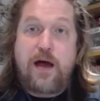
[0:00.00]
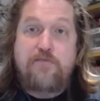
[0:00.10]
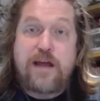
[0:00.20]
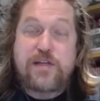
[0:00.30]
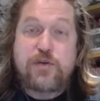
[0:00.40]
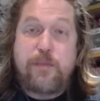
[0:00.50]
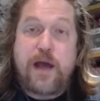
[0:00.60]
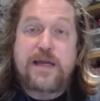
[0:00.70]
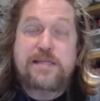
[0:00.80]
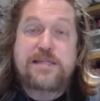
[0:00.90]
Rachel
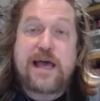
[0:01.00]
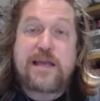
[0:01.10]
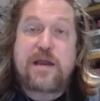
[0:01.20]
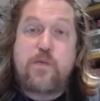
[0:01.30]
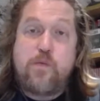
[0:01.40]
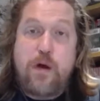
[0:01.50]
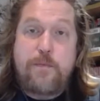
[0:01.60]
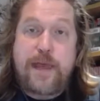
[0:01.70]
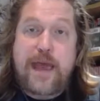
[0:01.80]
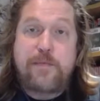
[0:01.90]
Miner sadly
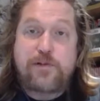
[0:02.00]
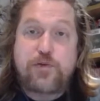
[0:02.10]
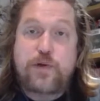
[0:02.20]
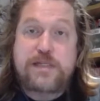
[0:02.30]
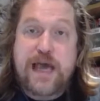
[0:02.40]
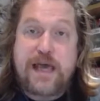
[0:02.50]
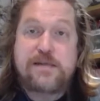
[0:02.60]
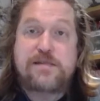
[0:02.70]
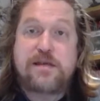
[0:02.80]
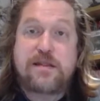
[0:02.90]
won't be able to
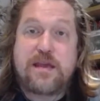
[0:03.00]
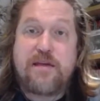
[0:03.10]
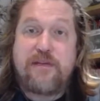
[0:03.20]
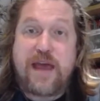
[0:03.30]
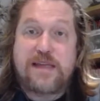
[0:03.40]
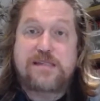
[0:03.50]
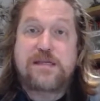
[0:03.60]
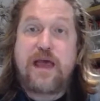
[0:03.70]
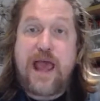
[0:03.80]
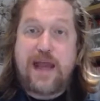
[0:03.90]
attend the
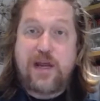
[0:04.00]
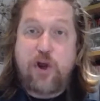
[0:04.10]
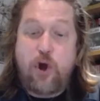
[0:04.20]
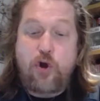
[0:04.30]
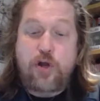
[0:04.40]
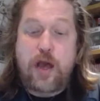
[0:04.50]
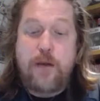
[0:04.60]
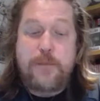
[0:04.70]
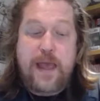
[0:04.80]
event any longer.